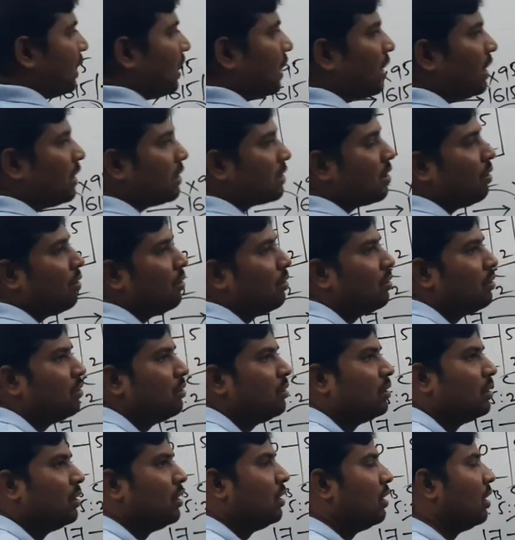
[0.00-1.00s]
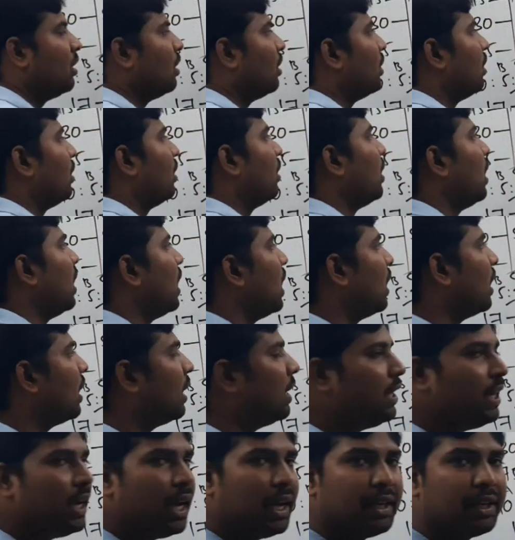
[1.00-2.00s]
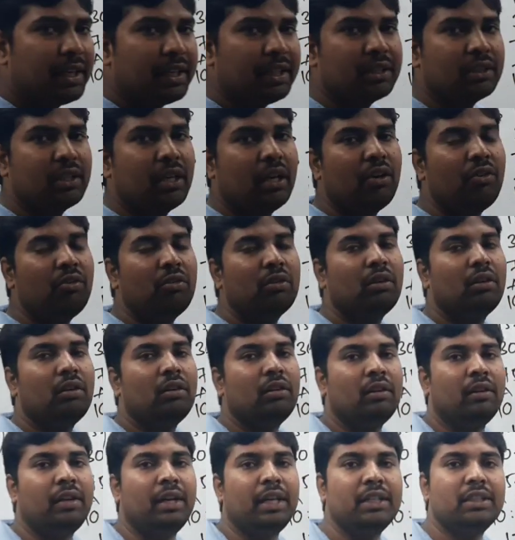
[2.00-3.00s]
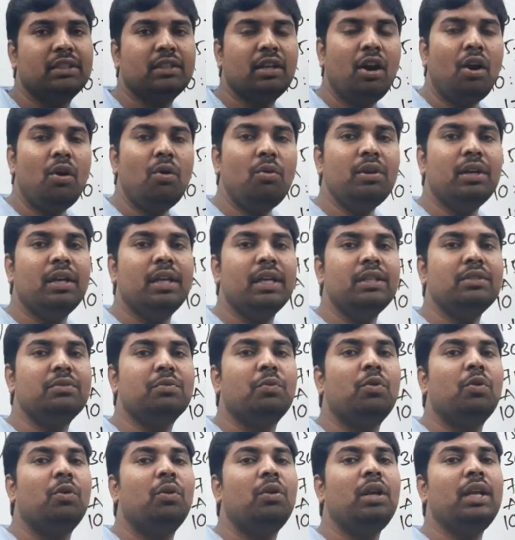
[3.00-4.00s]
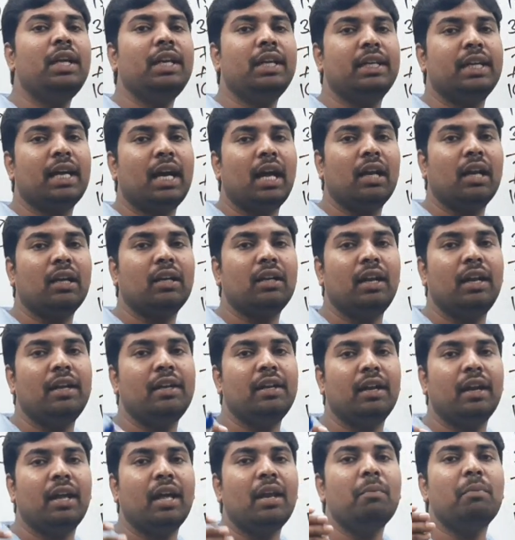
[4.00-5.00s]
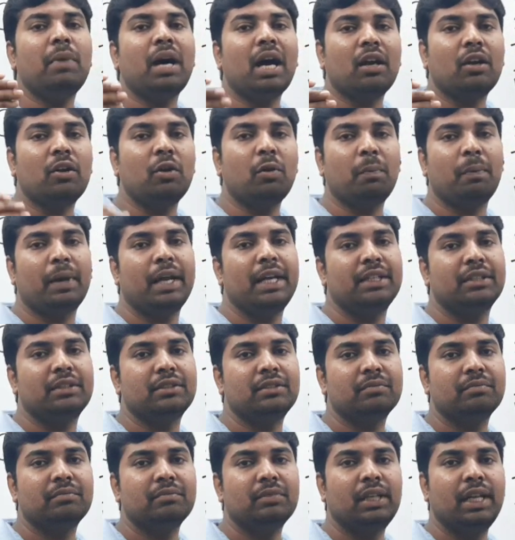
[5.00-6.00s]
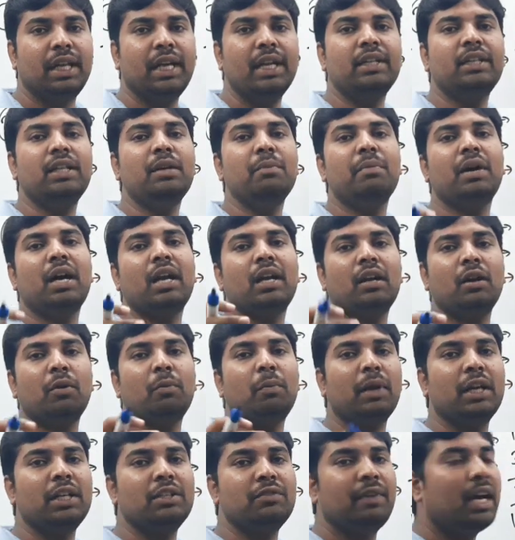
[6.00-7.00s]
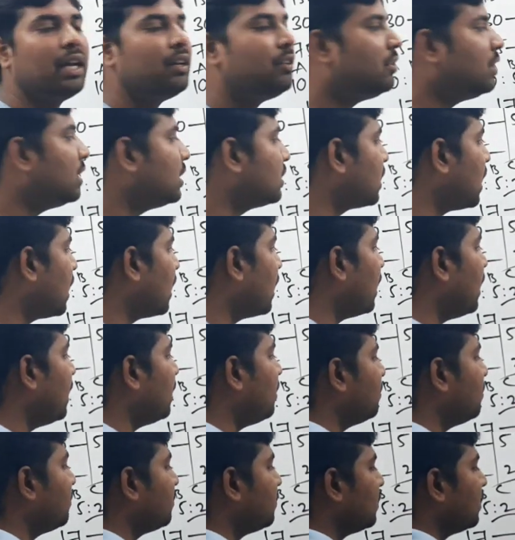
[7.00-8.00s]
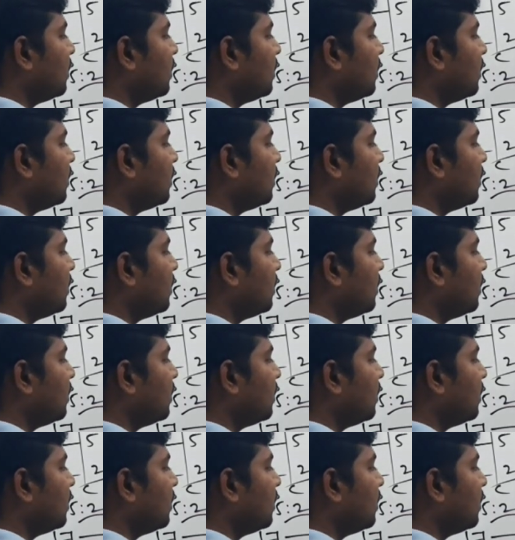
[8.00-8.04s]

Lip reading: the discount. Already I discovered discount is only calculated on market price. Take the market price value is 100.